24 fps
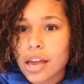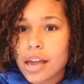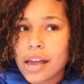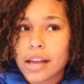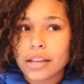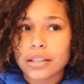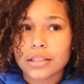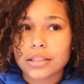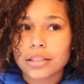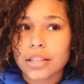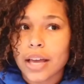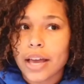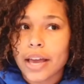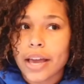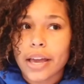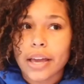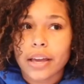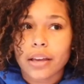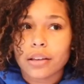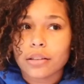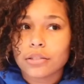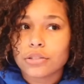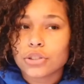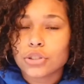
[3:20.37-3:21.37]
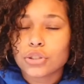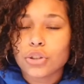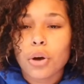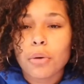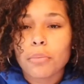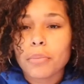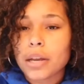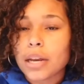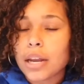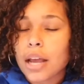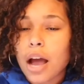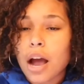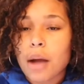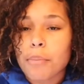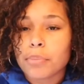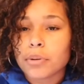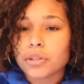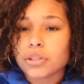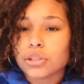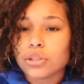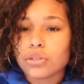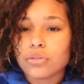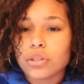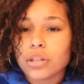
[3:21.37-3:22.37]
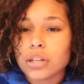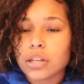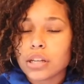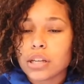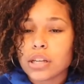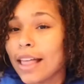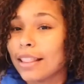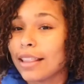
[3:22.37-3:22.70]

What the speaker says: It's like so many opportunities.